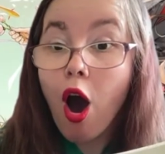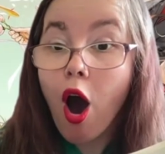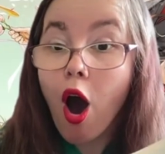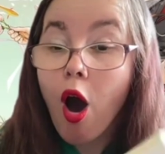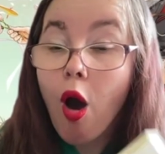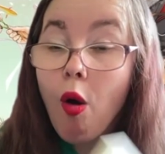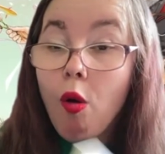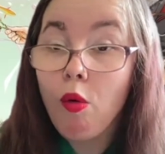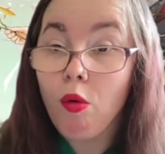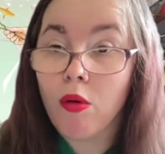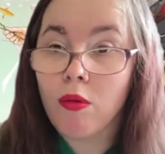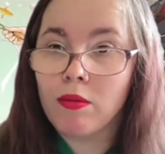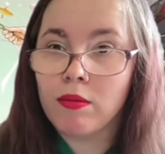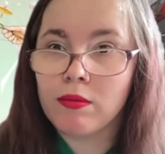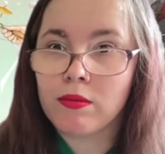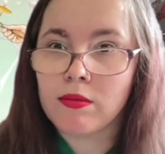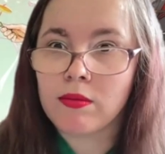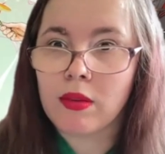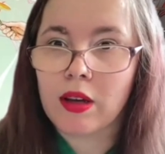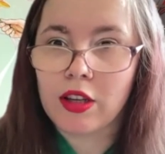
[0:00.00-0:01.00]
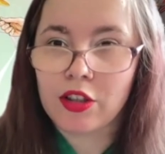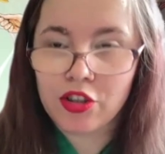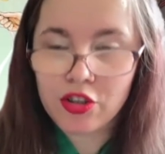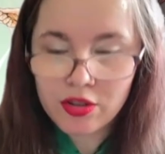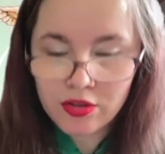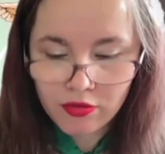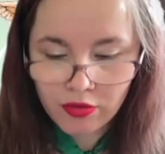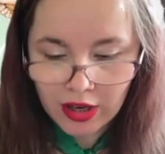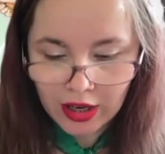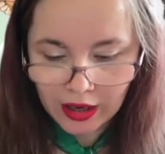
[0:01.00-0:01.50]
Oh! I
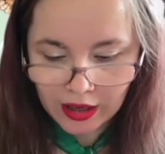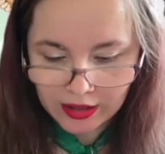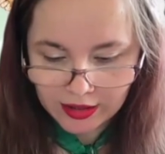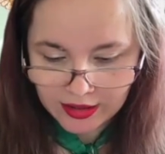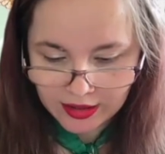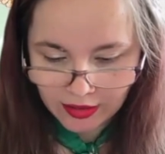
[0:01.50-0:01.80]
just realized